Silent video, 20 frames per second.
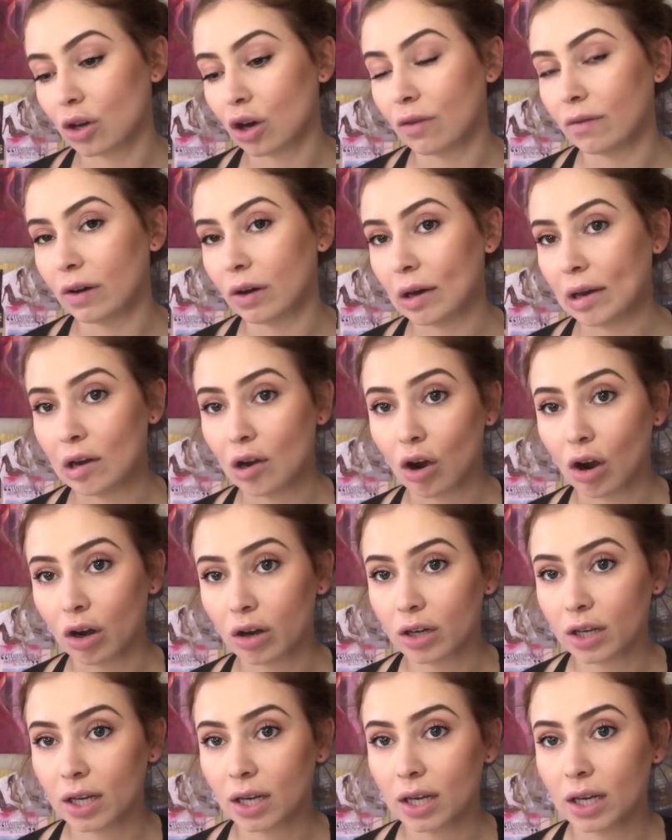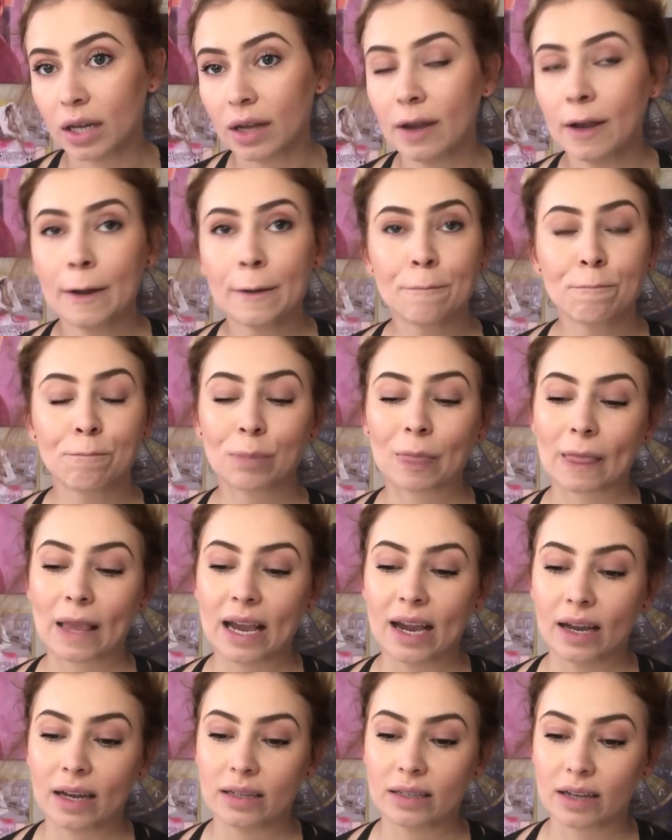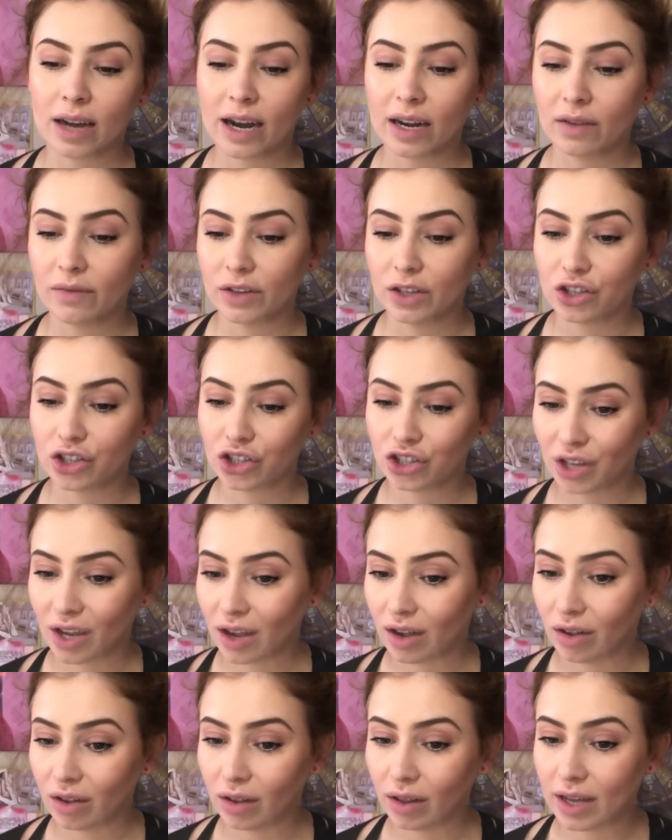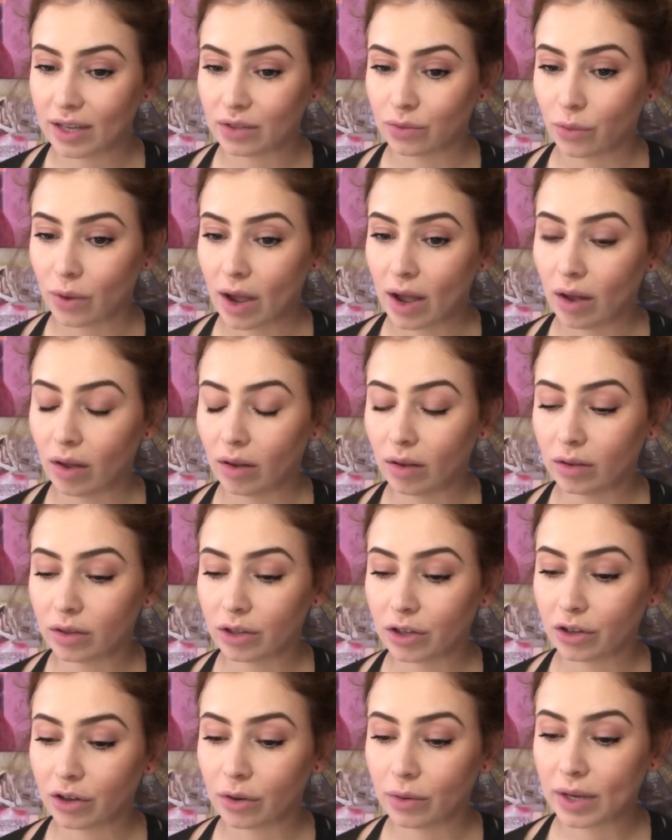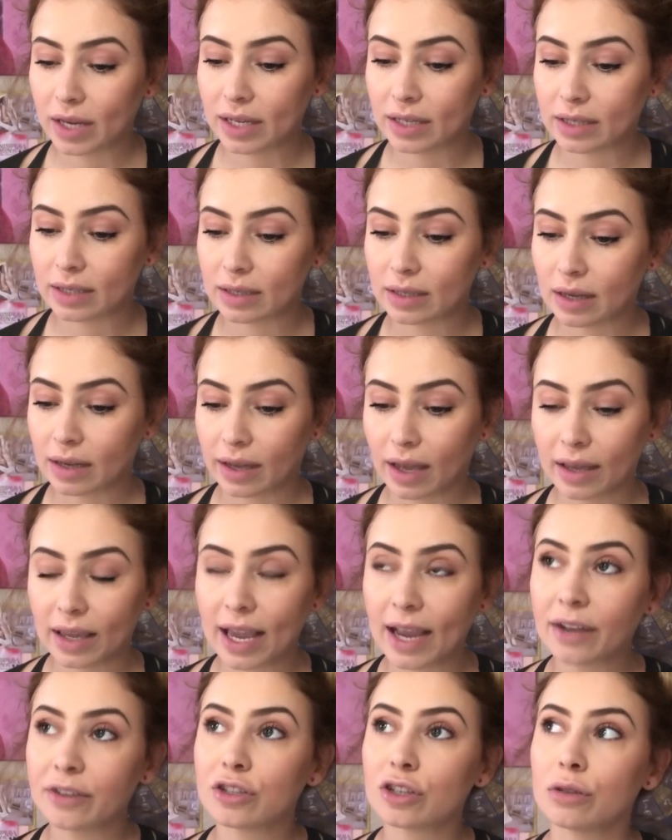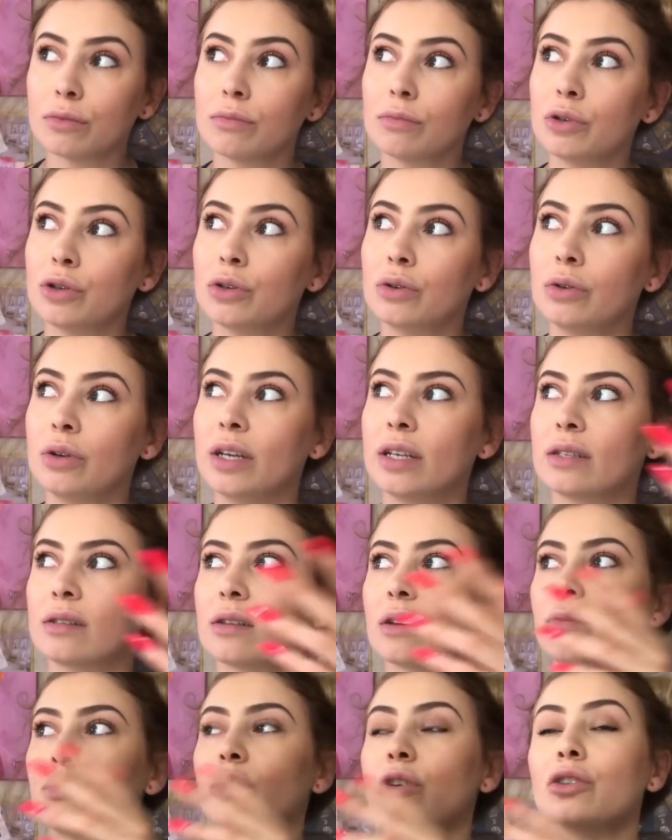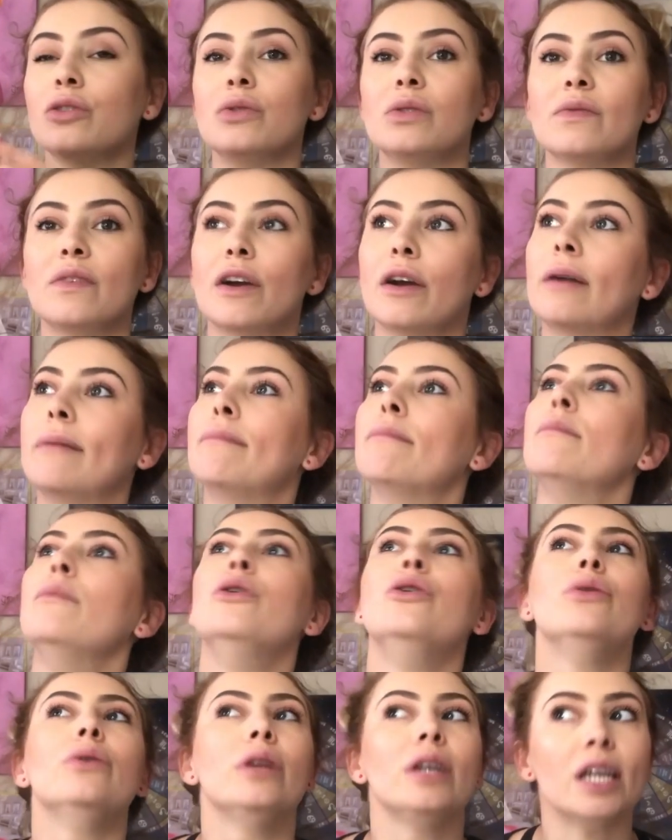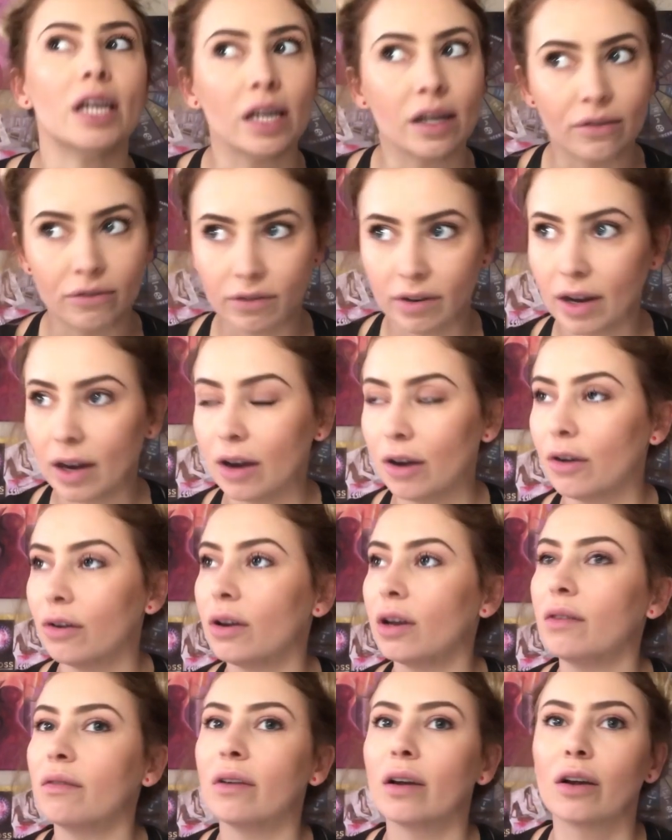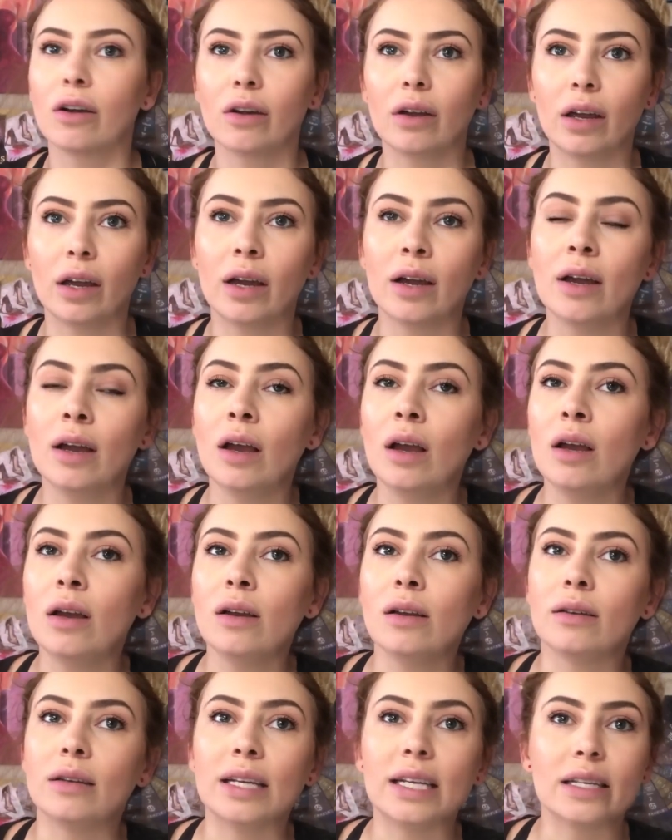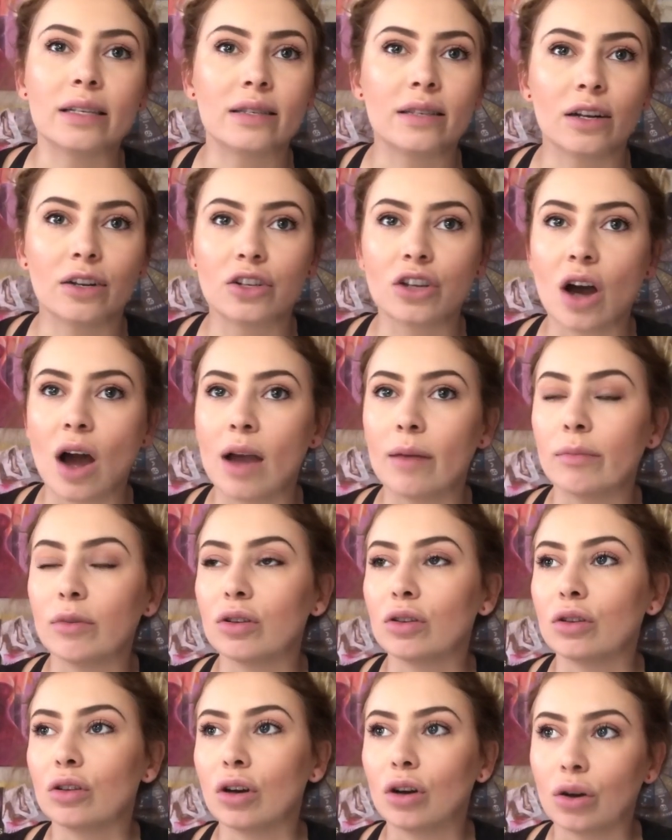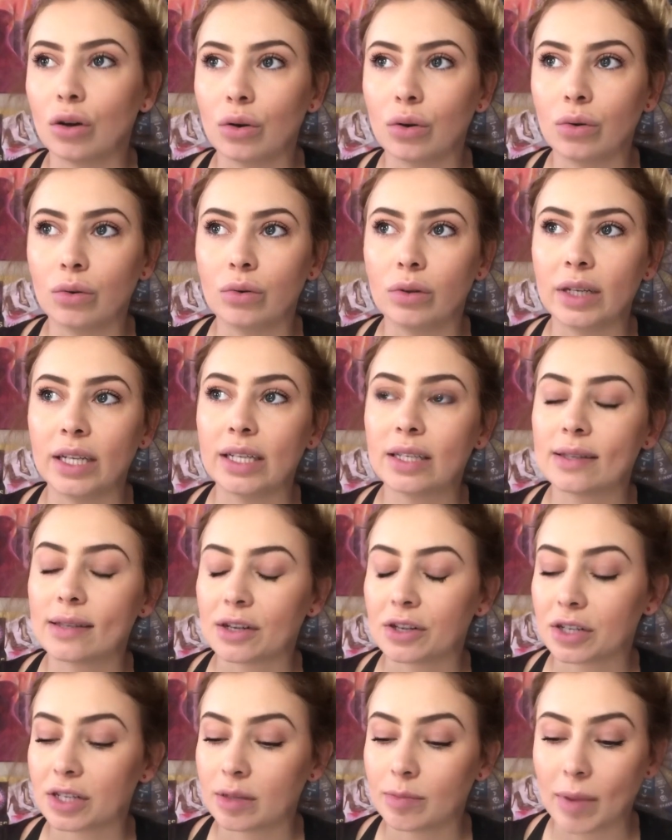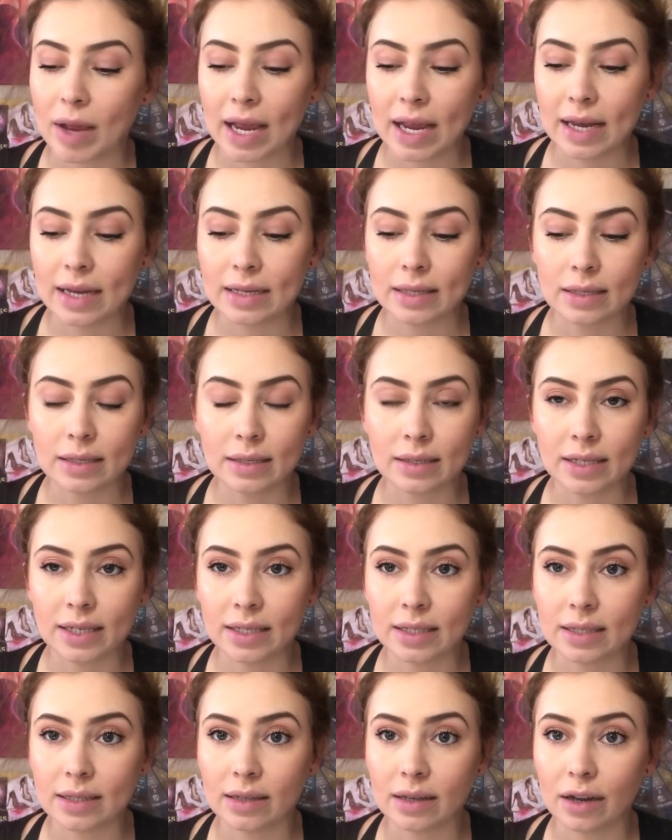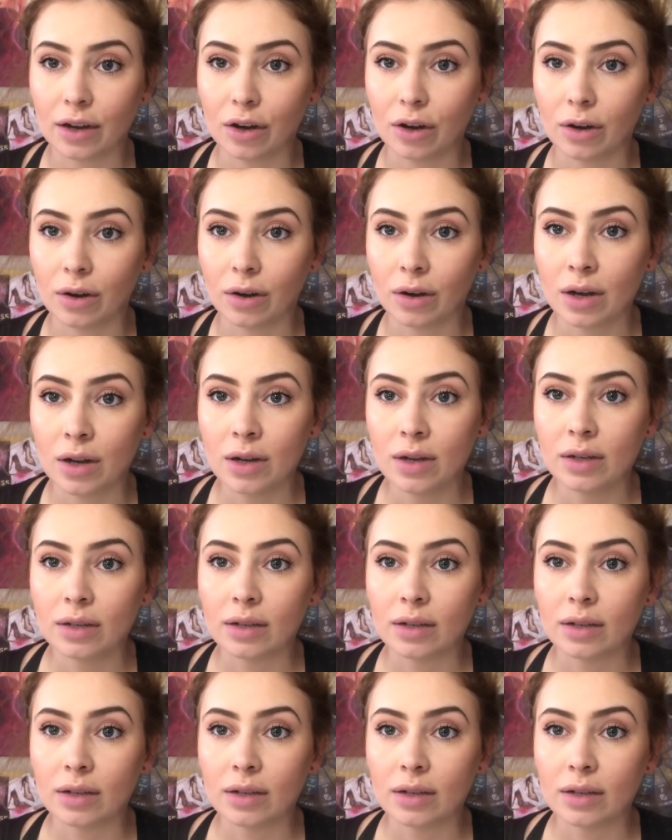are very guarded and kind of in a shell as well. His Cancer moon is someone who is very moody, very, very needs their time alone, needs their space, needs their